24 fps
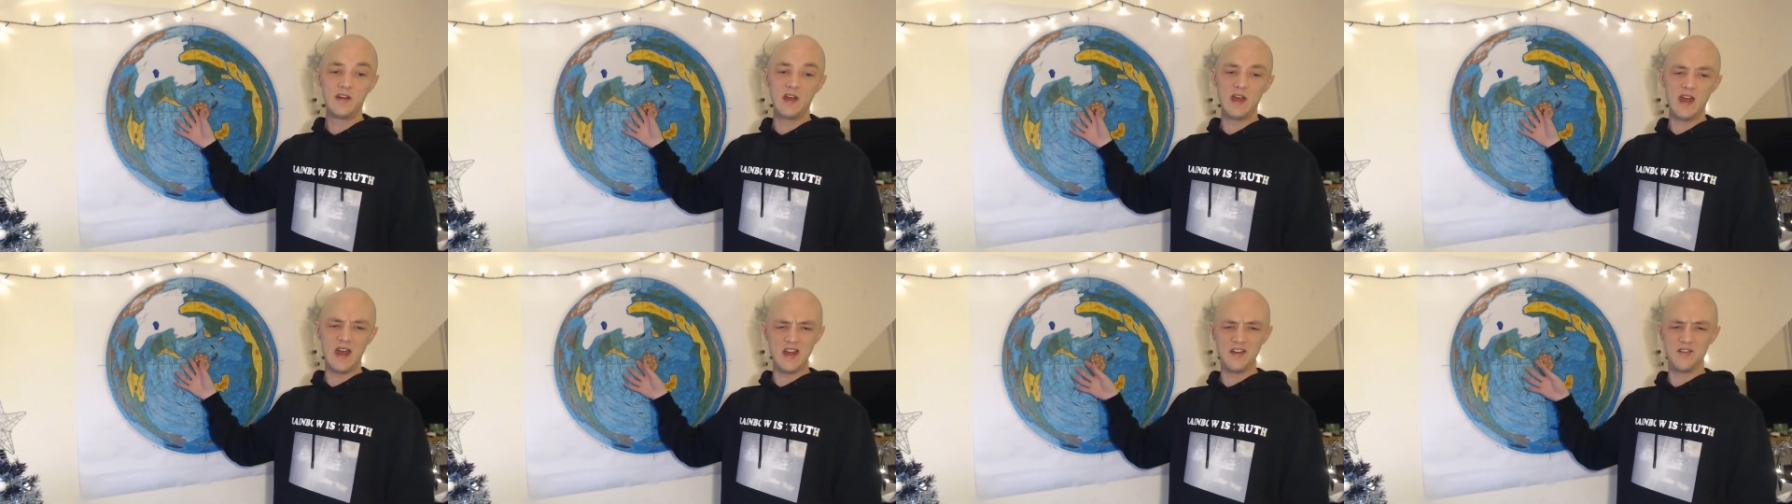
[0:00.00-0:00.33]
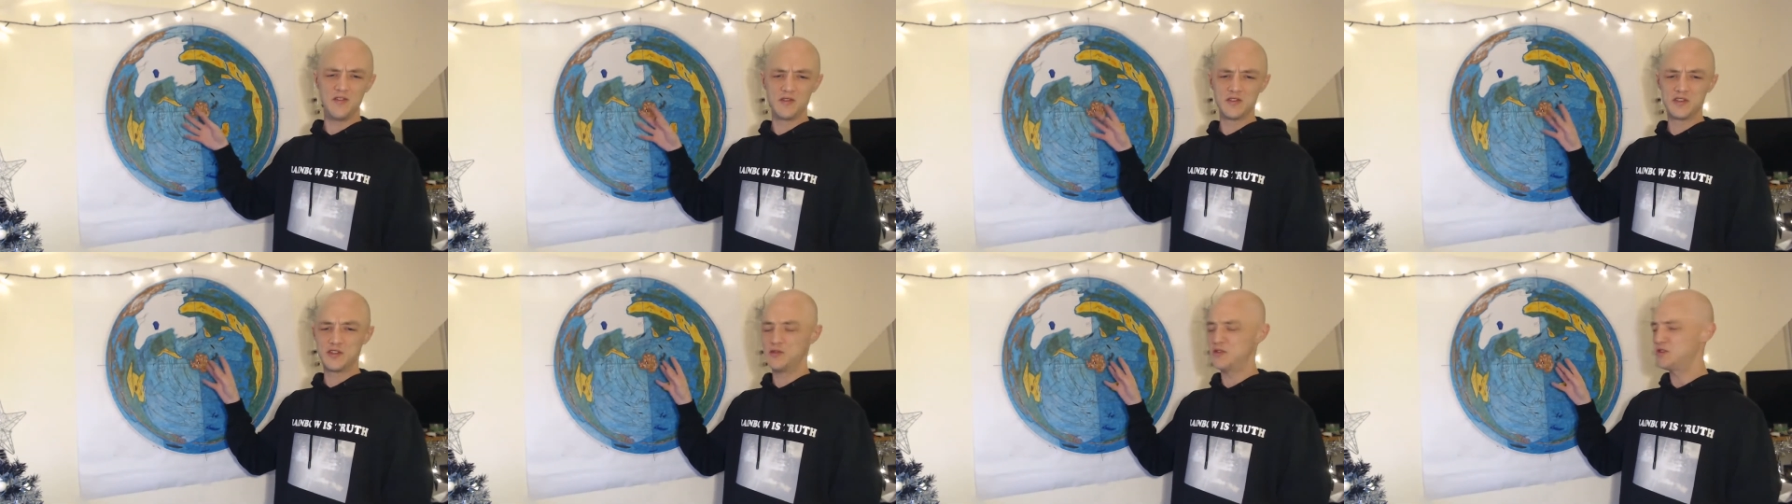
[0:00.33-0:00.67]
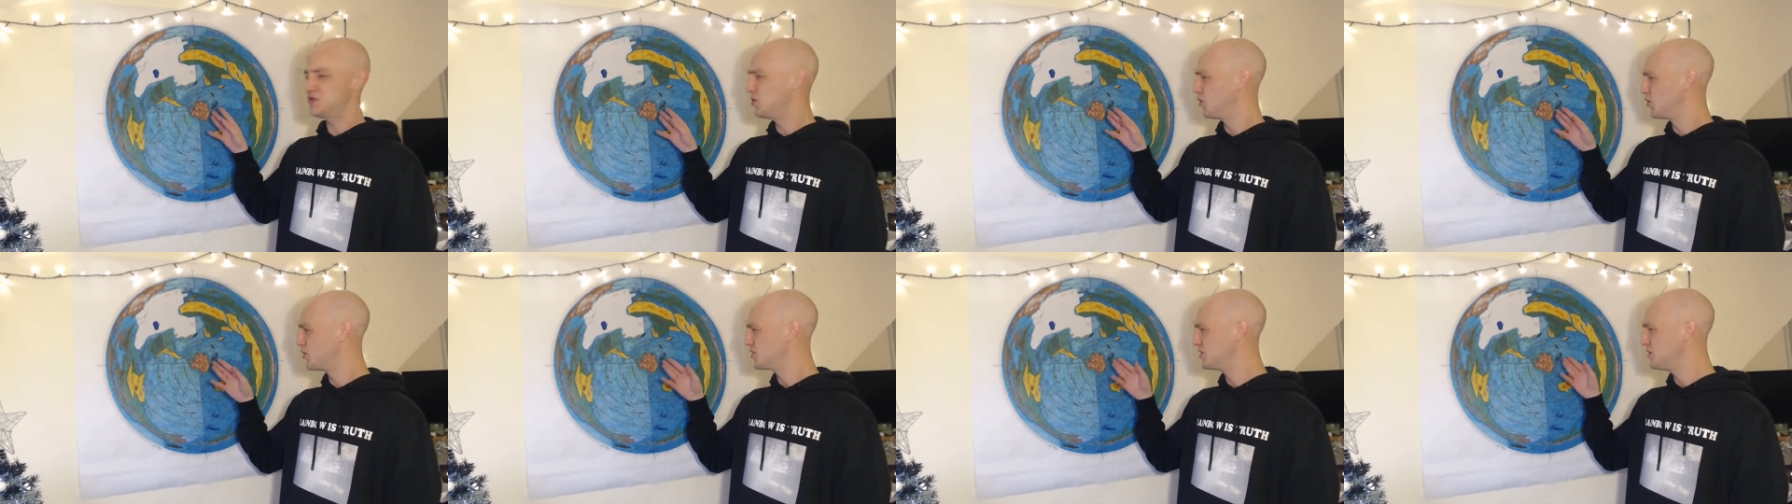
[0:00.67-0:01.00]
And also it
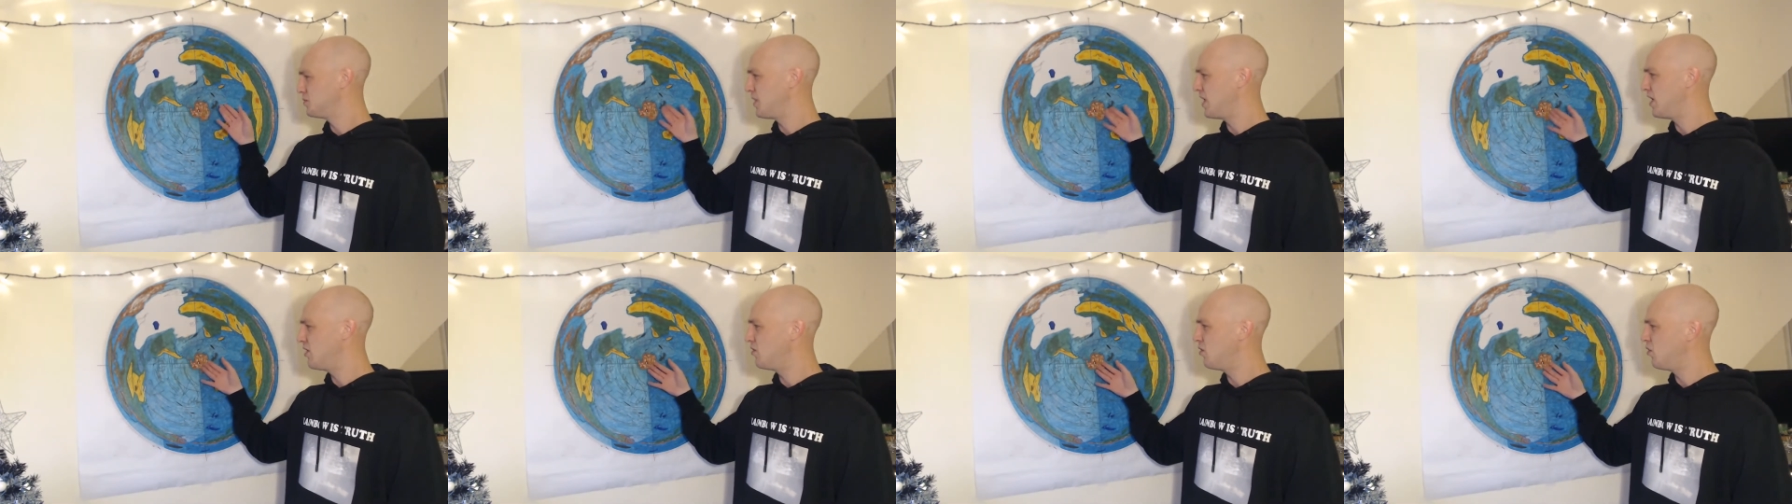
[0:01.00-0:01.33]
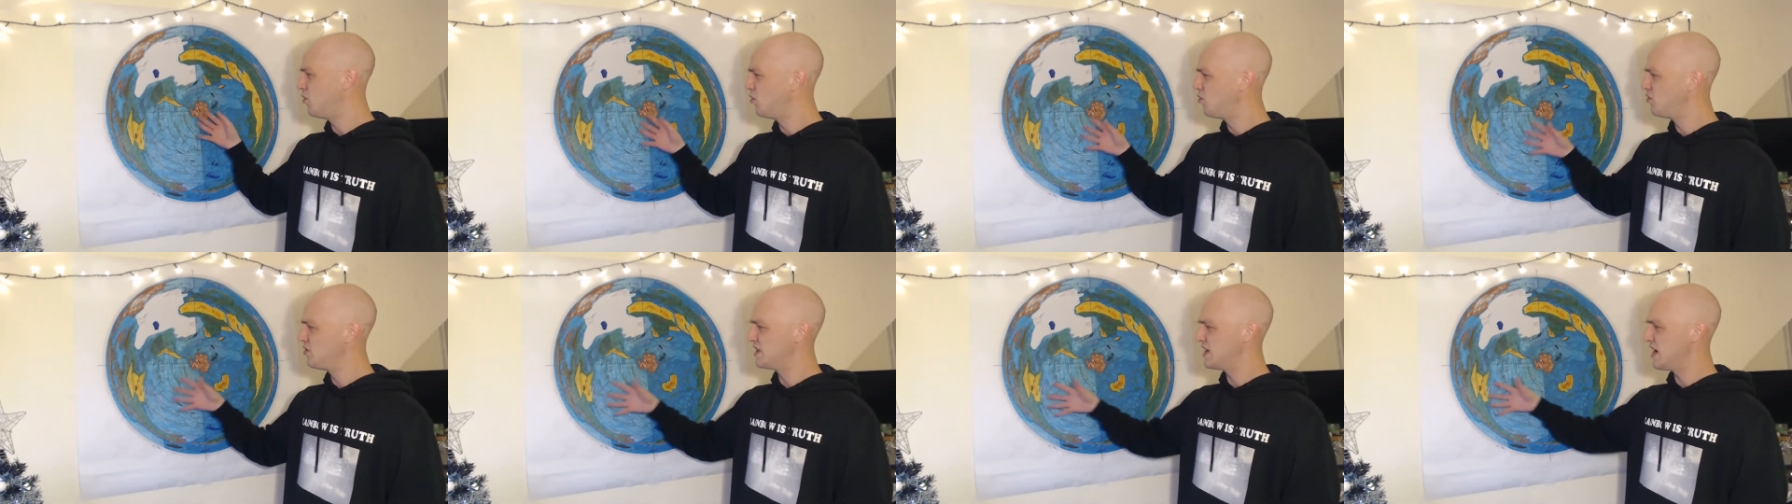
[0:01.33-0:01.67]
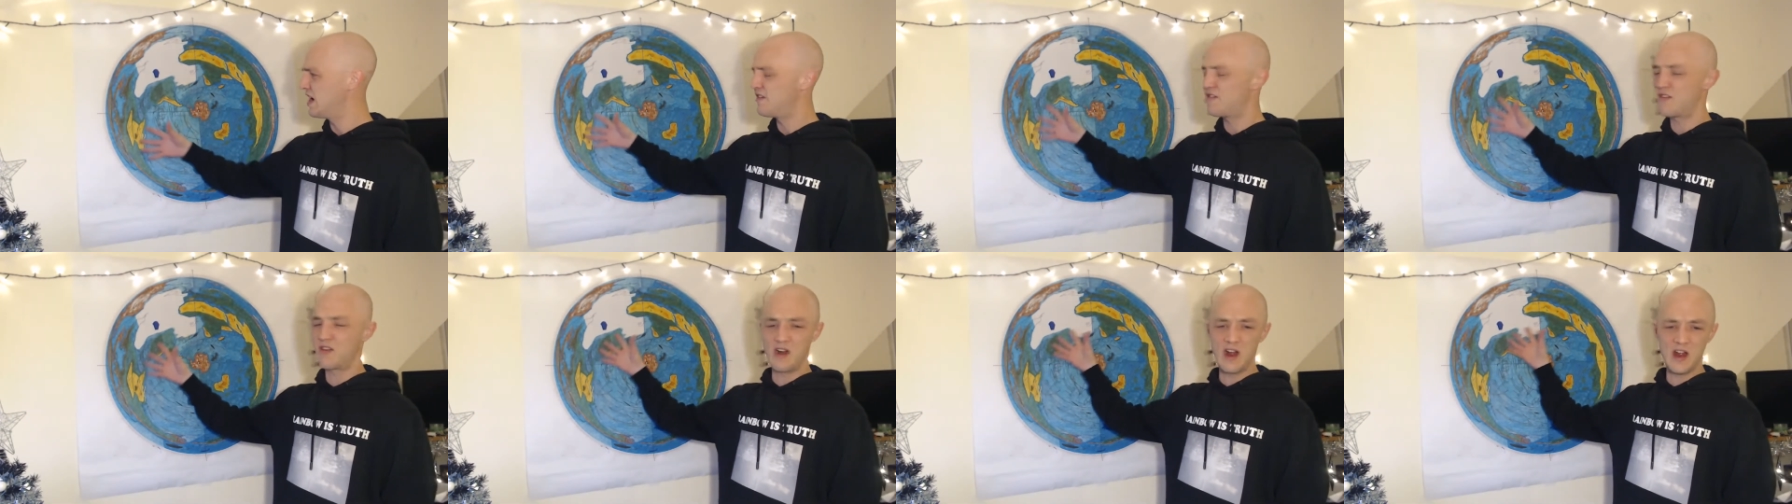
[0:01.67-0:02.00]
talks about all the
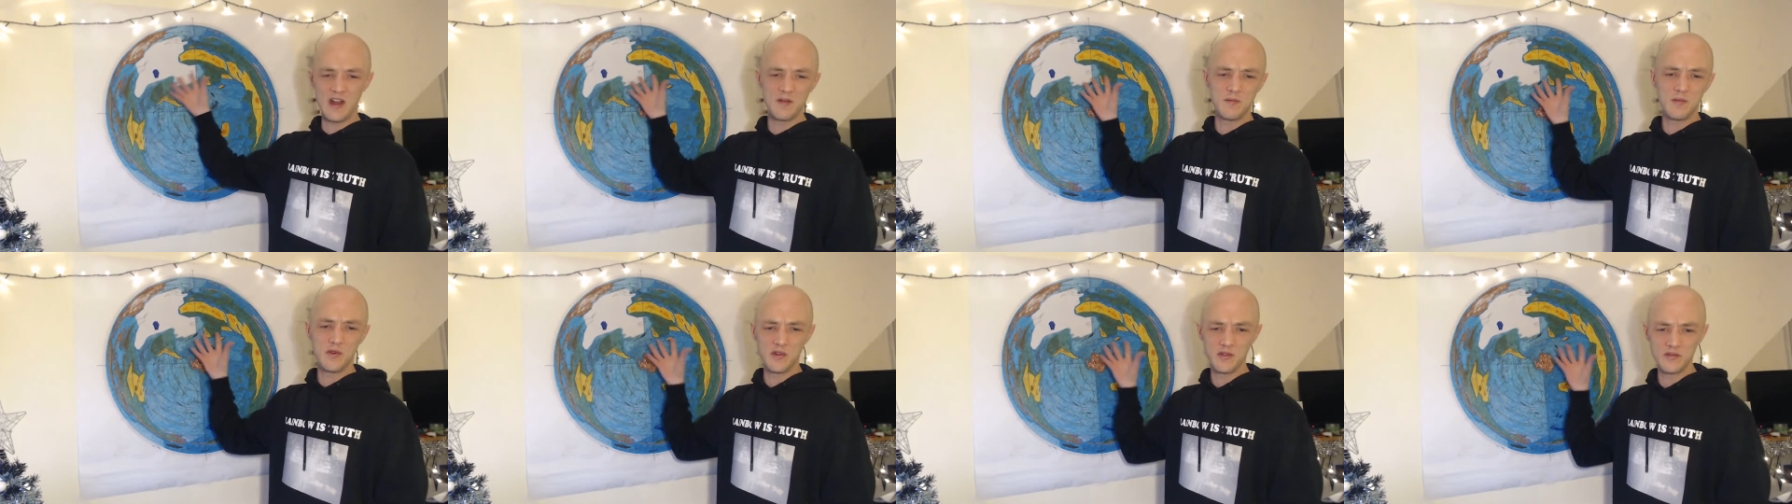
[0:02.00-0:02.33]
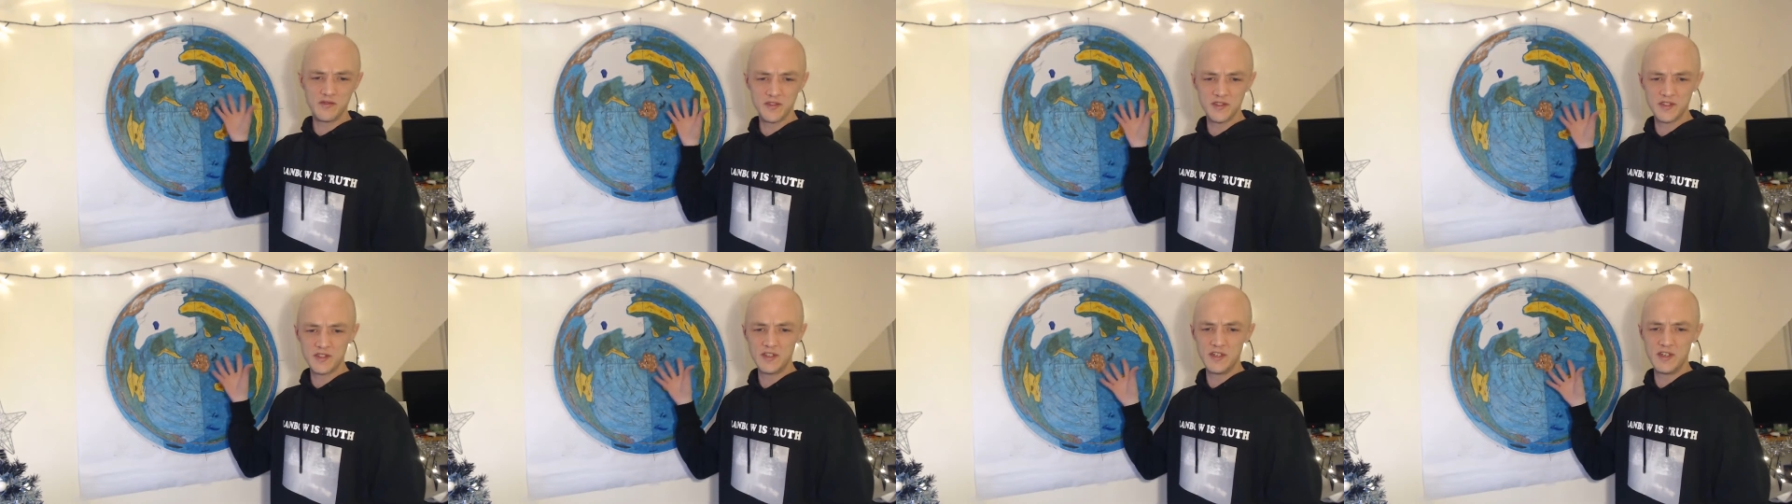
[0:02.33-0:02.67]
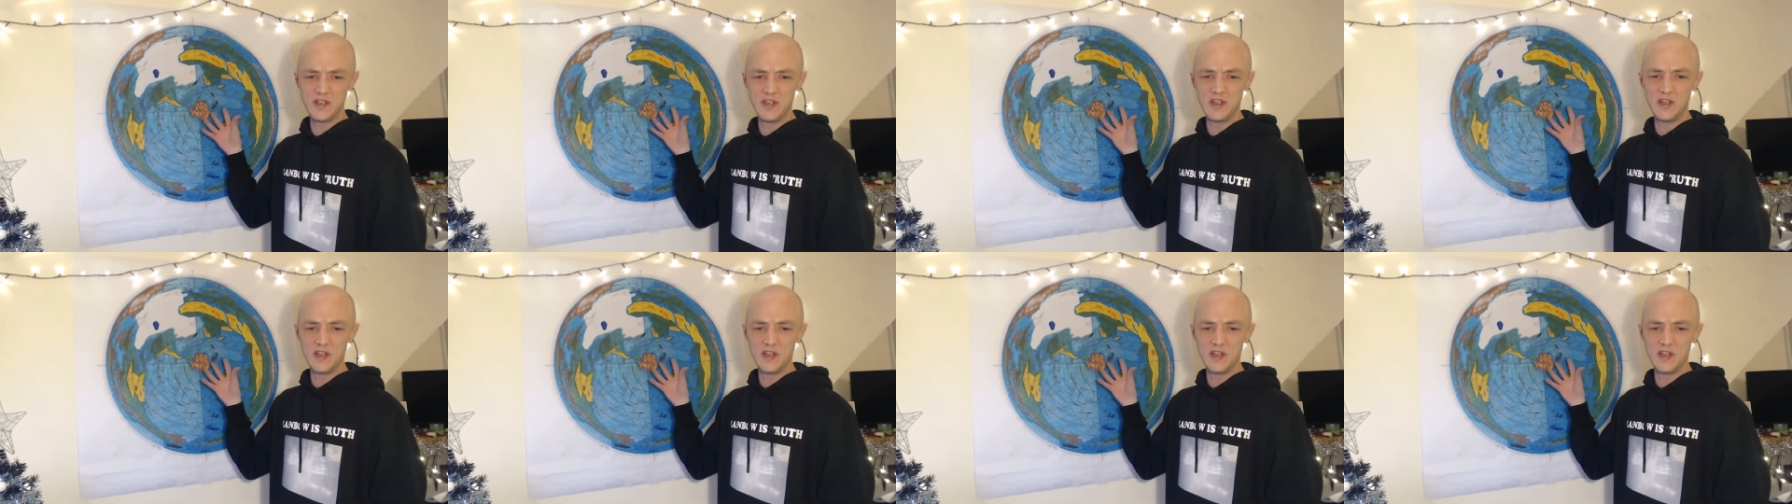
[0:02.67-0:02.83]
other animals